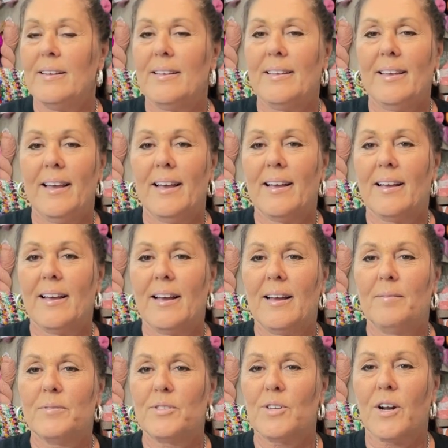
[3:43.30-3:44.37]
yeah,
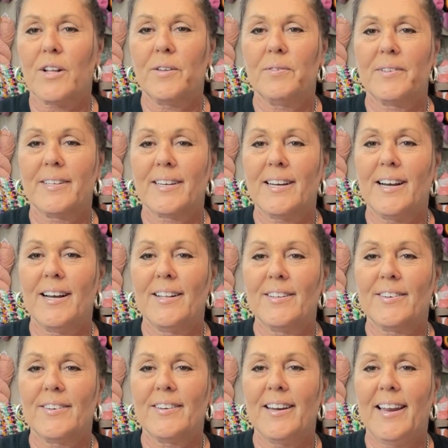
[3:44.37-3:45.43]
I'm struggling with a
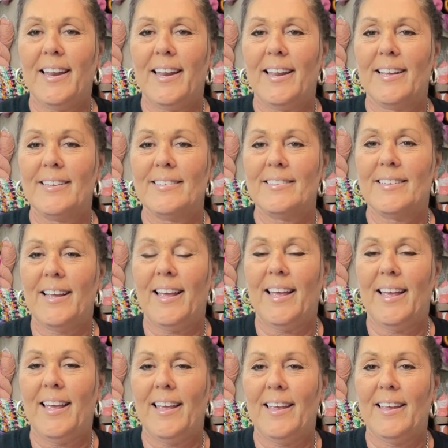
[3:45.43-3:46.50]
color and
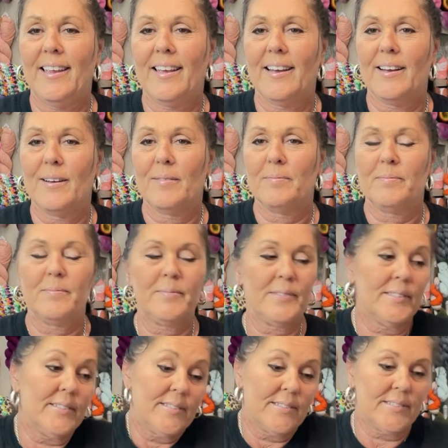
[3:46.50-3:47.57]
a um,
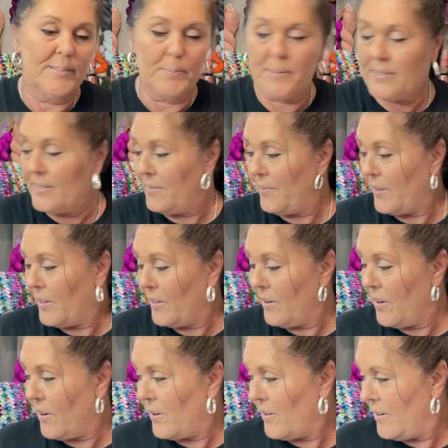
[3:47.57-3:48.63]
specific
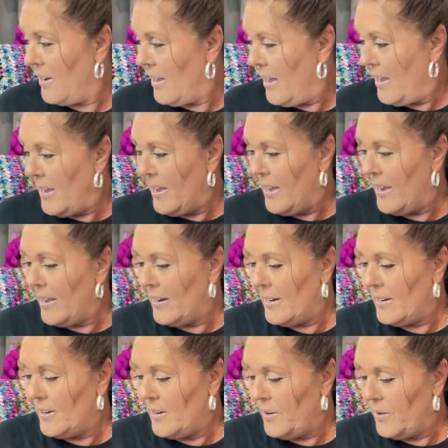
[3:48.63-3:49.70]
yarn. I
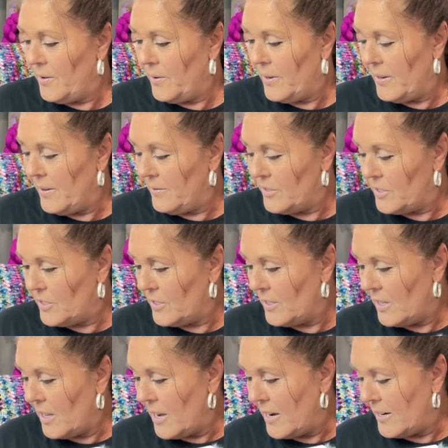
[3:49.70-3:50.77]
didn't know if she
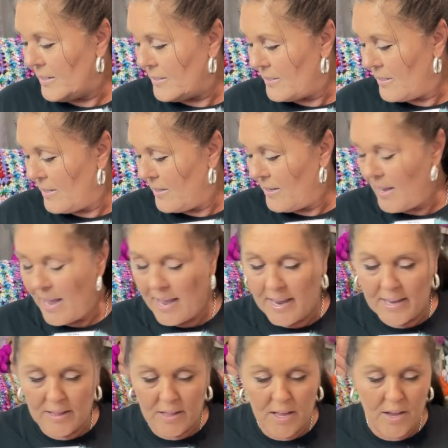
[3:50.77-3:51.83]
liked
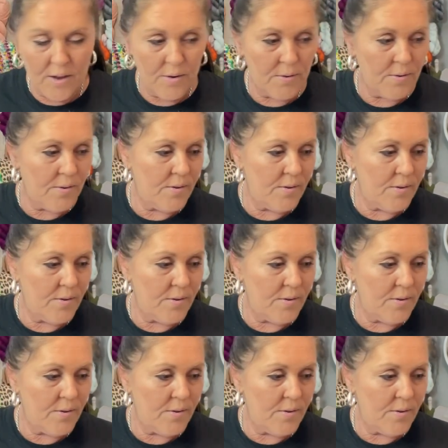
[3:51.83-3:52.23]
Halo